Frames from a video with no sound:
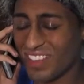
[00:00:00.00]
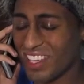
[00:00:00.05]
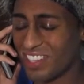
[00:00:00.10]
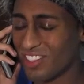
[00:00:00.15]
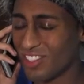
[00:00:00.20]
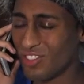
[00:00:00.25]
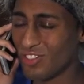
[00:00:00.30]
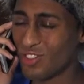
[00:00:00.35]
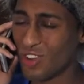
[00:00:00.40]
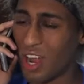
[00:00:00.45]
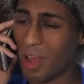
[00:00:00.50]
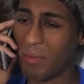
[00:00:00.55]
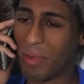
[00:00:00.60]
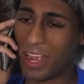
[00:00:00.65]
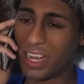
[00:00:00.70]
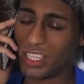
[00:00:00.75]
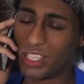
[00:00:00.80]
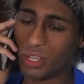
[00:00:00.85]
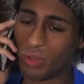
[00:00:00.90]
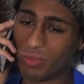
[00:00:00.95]
just drama
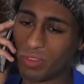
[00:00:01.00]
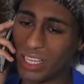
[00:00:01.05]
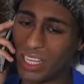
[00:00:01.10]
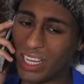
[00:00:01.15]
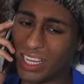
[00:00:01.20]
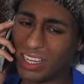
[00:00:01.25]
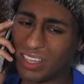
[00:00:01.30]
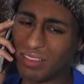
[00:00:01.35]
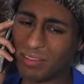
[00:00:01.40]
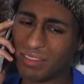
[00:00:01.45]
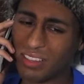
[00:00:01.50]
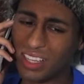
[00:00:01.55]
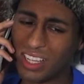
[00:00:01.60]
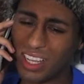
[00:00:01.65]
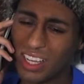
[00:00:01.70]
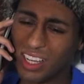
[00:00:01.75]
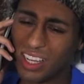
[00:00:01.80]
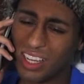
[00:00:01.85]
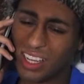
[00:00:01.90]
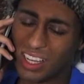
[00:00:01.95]
I don't need.
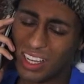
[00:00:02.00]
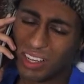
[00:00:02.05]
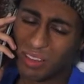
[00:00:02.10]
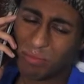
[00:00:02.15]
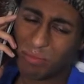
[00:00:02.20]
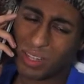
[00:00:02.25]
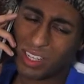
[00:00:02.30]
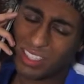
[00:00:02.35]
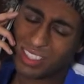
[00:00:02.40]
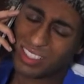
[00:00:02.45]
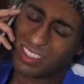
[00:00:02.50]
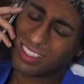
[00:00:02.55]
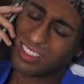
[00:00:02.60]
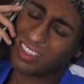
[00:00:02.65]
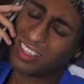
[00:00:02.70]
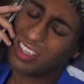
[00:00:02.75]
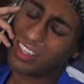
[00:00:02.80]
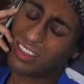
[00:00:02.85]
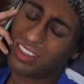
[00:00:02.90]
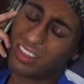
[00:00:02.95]
Plus,
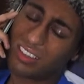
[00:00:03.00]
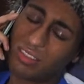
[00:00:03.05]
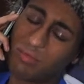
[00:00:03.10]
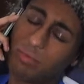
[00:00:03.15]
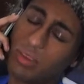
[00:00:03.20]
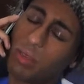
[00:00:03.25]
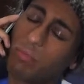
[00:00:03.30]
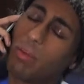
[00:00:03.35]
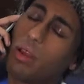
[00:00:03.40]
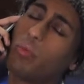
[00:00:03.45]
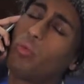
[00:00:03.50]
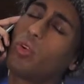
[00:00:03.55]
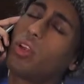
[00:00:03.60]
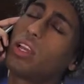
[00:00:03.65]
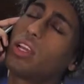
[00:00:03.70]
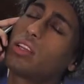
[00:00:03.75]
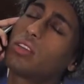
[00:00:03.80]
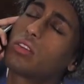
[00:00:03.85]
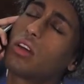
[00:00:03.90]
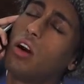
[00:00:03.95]
my
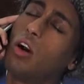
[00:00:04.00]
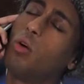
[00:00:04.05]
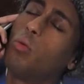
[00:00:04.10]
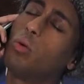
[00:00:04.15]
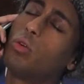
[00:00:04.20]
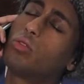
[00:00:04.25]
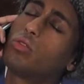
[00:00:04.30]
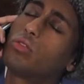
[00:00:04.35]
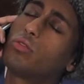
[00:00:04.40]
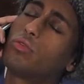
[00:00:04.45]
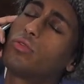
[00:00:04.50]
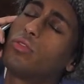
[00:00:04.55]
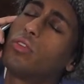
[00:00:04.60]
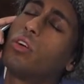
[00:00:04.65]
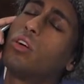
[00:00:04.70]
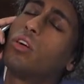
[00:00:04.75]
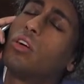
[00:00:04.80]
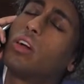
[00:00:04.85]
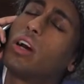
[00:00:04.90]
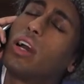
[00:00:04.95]
memory is almost
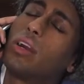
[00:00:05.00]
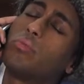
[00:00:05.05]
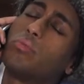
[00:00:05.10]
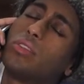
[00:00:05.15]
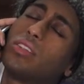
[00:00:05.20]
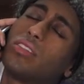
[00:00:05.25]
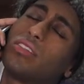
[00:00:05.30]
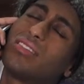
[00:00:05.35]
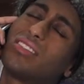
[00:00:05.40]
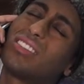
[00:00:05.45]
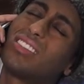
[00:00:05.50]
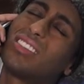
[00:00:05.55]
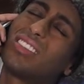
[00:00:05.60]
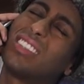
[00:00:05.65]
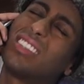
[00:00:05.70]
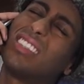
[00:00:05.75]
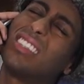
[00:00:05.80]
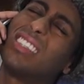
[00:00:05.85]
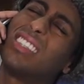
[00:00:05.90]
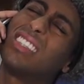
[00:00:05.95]
full. I'm just,
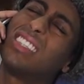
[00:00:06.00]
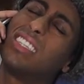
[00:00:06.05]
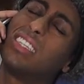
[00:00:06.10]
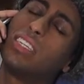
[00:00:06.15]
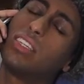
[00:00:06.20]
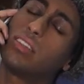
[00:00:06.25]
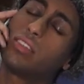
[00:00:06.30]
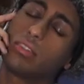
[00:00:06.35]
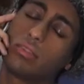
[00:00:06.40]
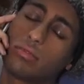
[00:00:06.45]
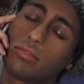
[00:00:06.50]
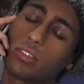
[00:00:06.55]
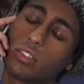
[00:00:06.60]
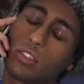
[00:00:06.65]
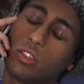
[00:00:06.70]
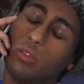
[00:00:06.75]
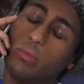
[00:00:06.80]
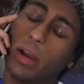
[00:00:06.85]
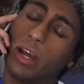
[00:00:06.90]
it's too